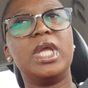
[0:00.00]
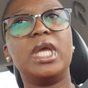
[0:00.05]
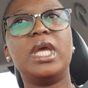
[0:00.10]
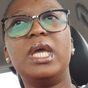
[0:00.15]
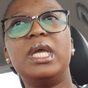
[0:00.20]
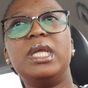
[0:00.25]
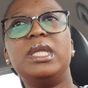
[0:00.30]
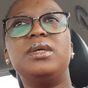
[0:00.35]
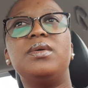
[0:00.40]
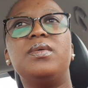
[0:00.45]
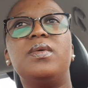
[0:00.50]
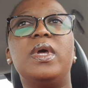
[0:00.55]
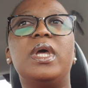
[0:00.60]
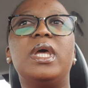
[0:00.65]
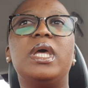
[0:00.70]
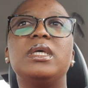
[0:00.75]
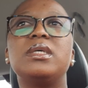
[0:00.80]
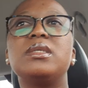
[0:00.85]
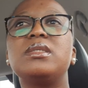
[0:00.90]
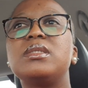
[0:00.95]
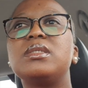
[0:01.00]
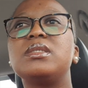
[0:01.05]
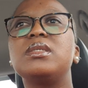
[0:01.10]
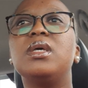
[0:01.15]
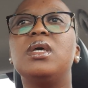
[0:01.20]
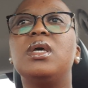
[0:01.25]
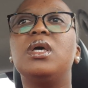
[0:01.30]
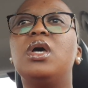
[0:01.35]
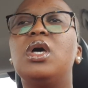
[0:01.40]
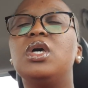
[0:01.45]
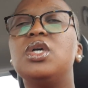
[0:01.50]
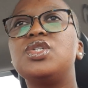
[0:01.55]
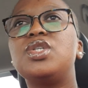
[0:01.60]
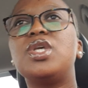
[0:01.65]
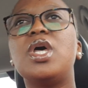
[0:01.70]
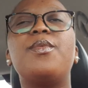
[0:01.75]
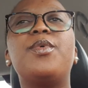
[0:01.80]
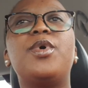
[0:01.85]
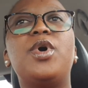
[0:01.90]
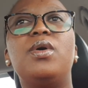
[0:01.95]
Anyways,
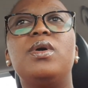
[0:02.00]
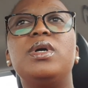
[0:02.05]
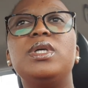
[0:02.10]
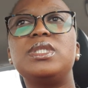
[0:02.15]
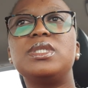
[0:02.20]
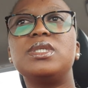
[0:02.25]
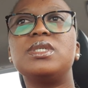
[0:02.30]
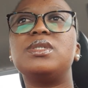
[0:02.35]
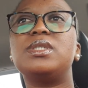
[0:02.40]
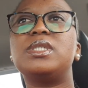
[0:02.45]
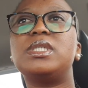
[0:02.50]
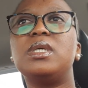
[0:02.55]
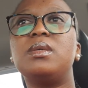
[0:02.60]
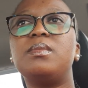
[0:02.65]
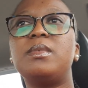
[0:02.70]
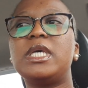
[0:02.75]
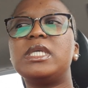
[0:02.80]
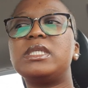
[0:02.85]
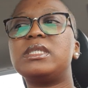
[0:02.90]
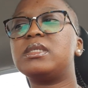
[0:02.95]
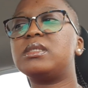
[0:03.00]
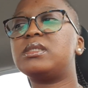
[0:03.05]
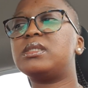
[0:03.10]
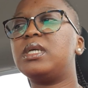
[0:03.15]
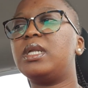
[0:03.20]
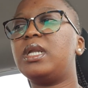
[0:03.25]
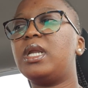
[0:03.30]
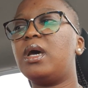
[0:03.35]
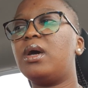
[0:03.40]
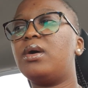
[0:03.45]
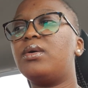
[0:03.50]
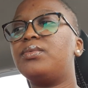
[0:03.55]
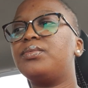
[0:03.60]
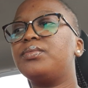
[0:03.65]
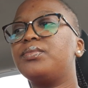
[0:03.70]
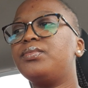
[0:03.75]
so I'm going to see my sister now.